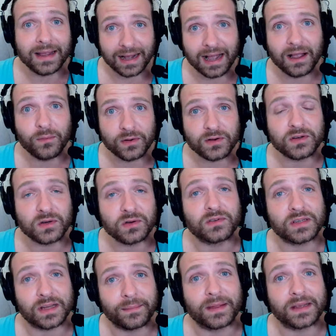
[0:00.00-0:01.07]
I would do
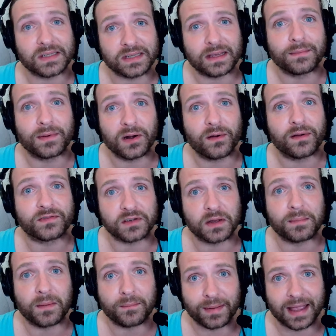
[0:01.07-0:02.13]
something similar if
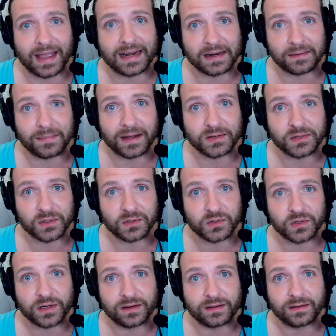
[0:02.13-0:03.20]
someone beheaded my
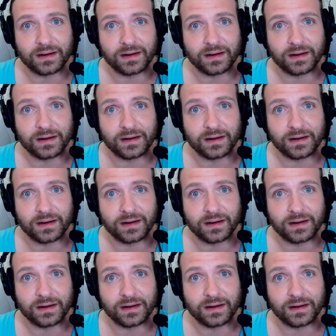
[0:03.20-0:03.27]
children.